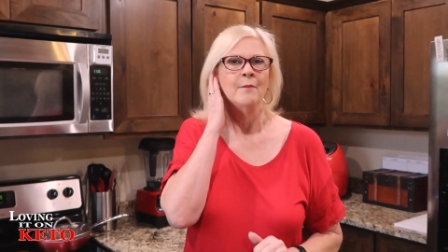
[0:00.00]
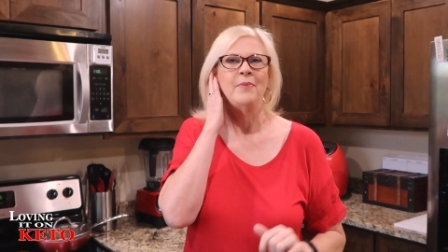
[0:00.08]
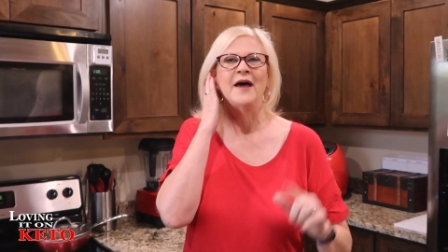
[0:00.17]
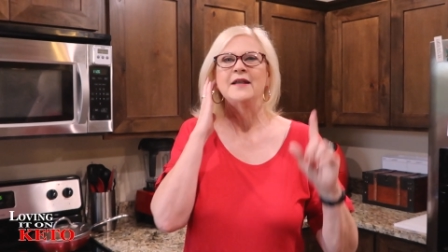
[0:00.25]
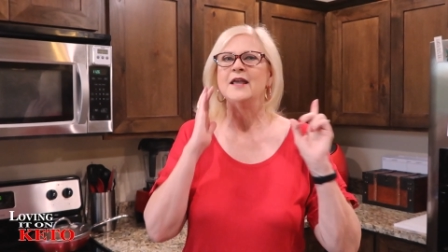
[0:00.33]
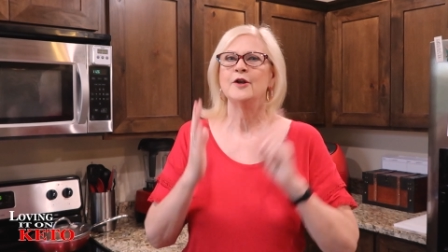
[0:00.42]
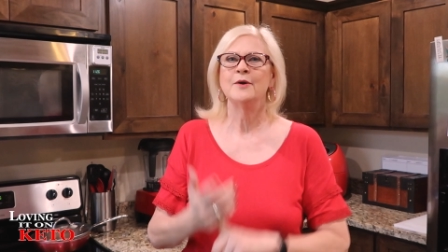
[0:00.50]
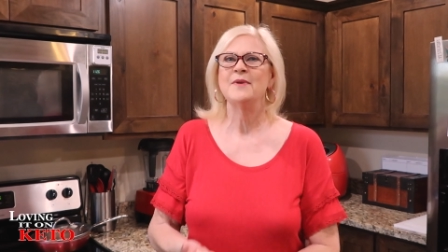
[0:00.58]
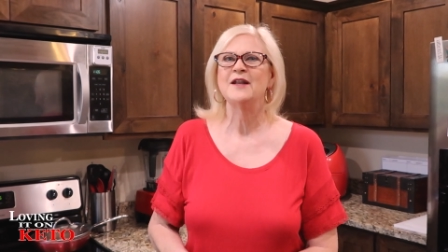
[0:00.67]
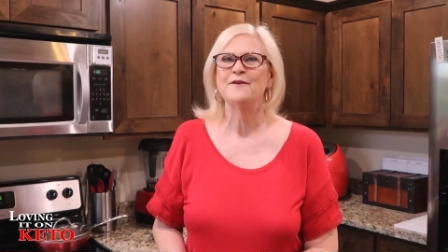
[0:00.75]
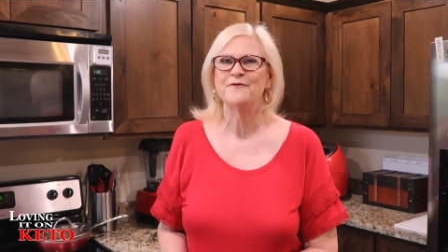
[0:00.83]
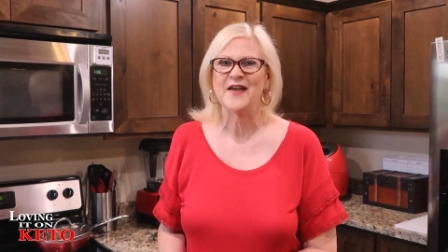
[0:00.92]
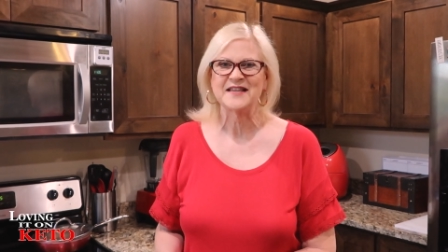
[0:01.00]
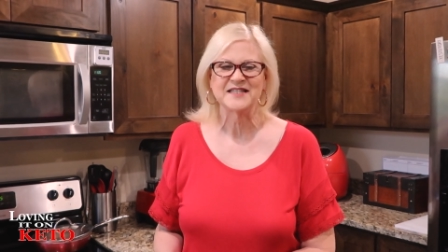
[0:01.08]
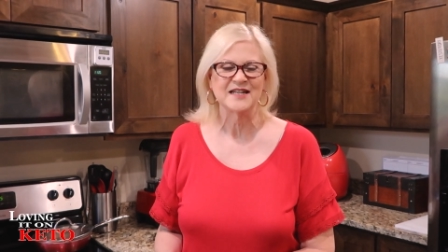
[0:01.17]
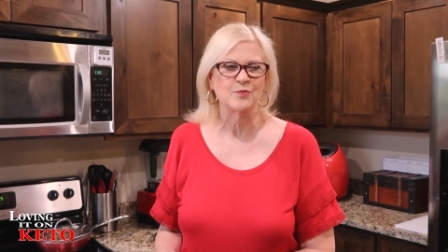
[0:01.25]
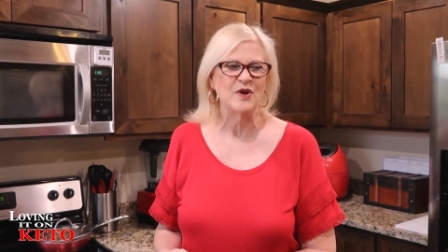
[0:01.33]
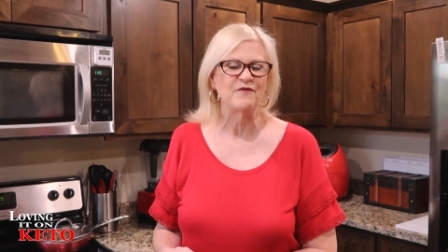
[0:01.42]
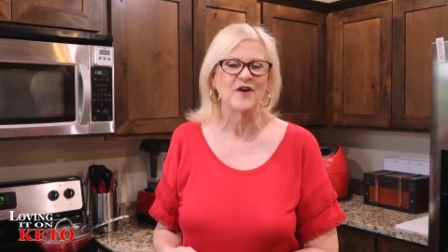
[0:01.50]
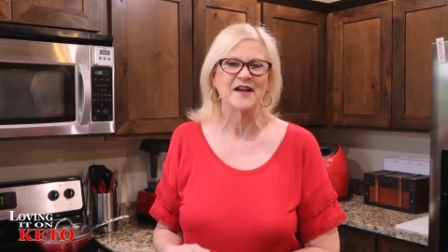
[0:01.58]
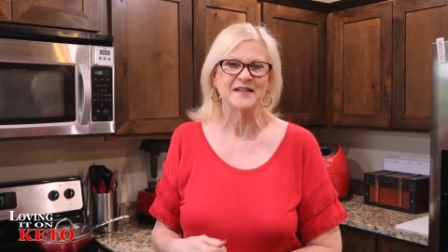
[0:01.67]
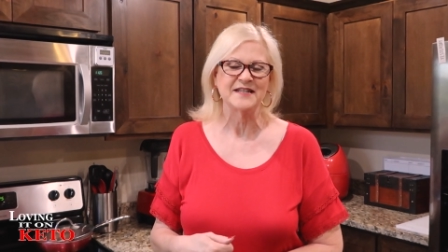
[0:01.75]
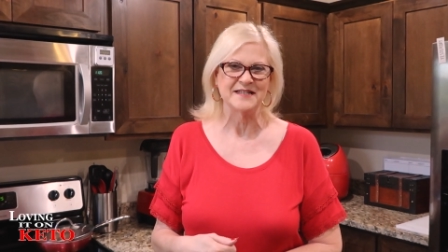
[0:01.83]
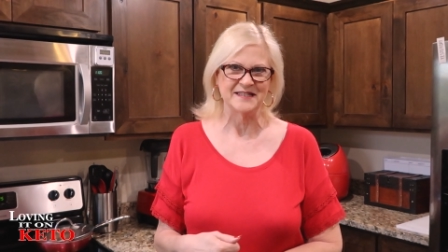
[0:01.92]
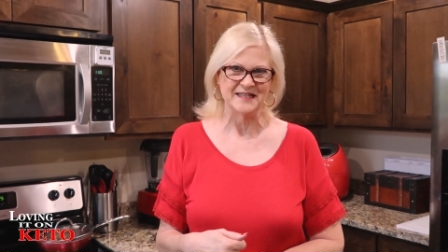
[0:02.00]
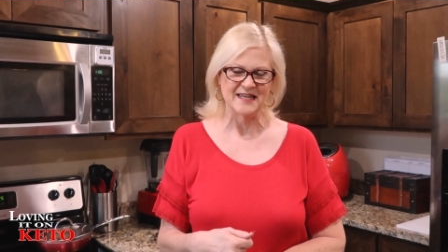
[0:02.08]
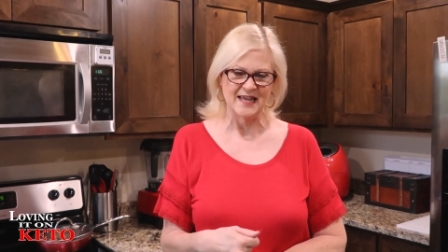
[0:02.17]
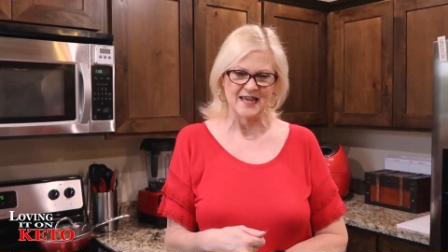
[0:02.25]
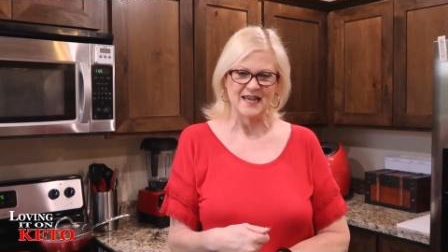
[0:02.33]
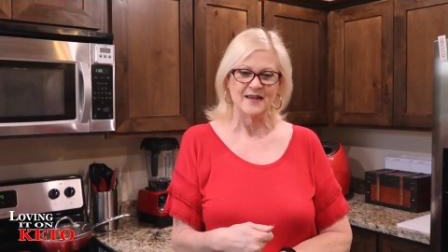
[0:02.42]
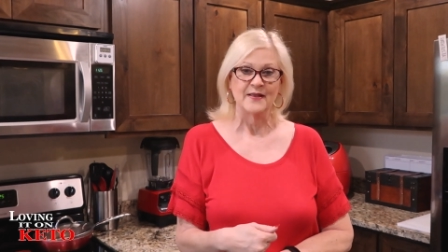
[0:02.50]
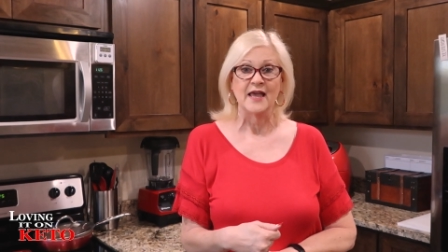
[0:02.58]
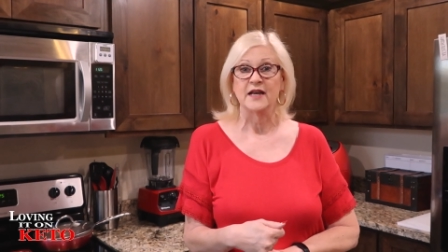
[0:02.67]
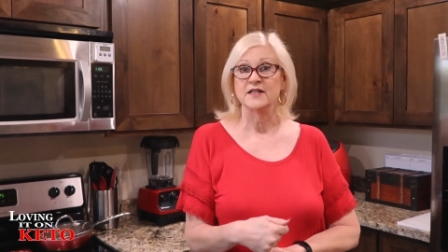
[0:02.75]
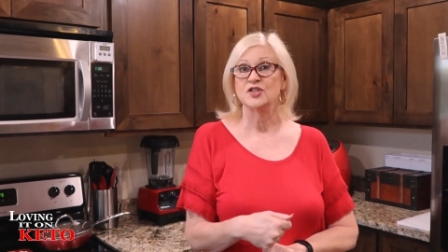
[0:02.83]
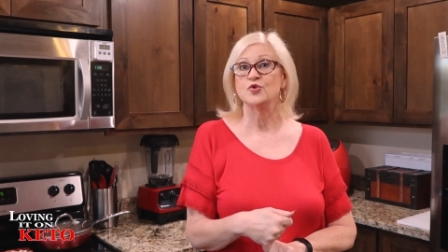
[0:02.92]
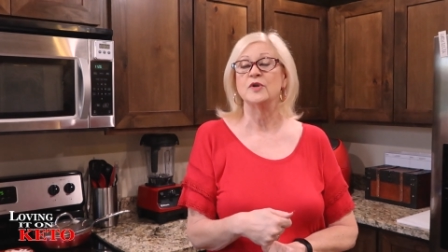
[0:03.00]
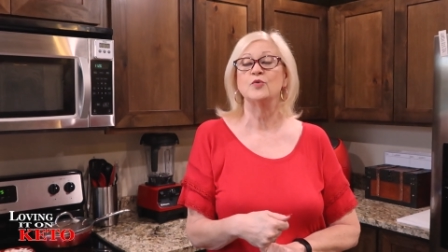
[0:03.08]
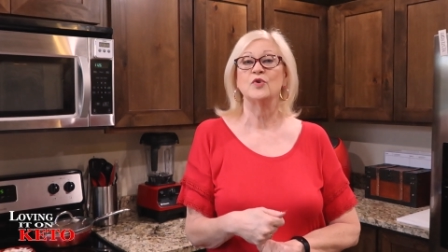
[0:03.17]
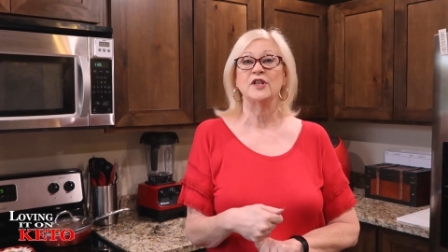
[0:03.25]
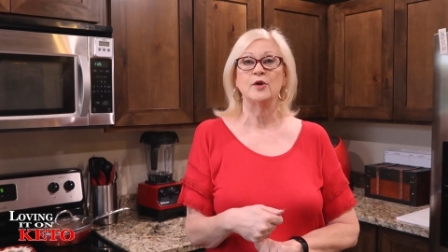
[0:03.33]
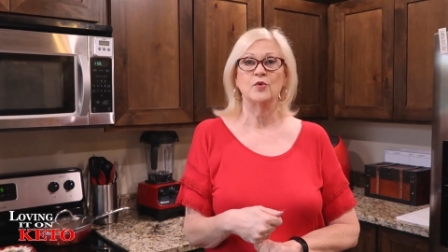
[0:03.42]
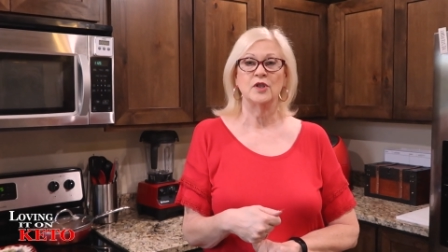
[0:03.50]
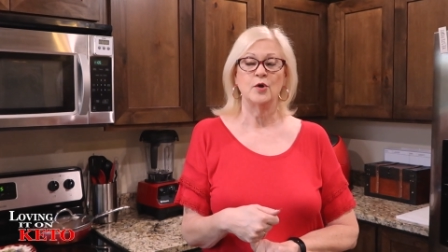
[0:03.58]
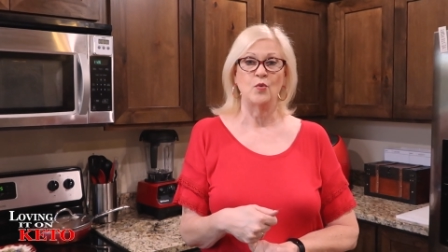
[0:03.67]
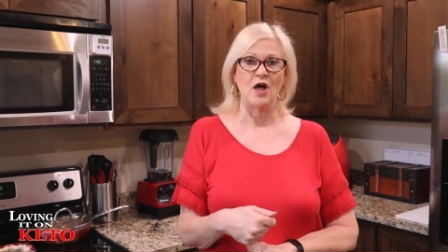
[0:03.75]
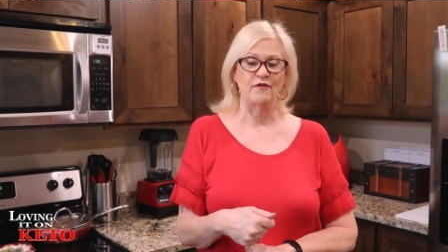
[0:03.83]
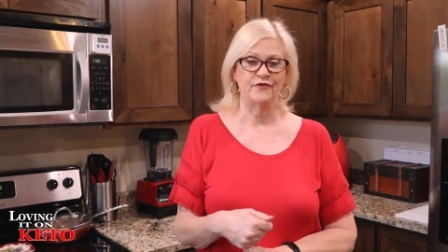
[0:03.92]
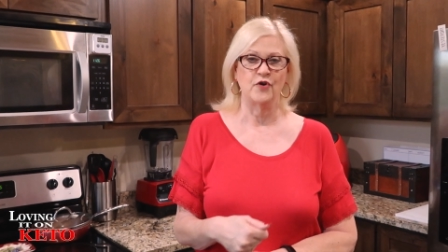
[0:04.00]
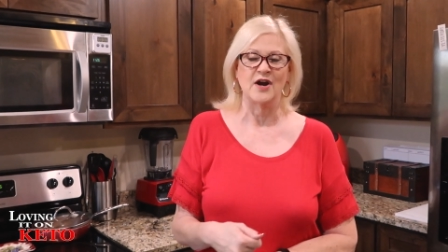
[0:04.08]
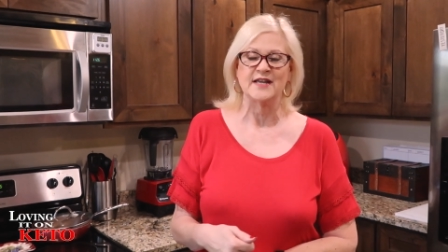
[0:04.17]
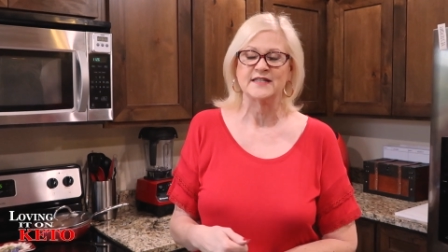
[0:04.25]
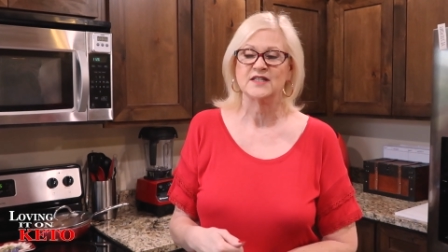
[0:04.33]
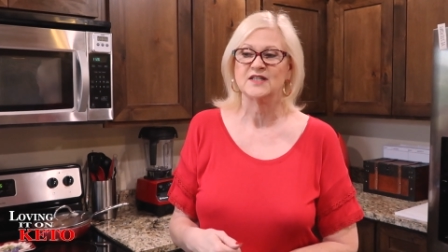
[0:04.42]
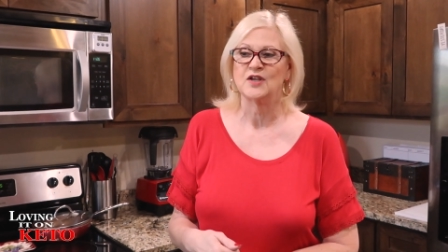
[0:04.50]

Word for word: But intermittent fasting, we find, is the key, and it's doing really, really well for us.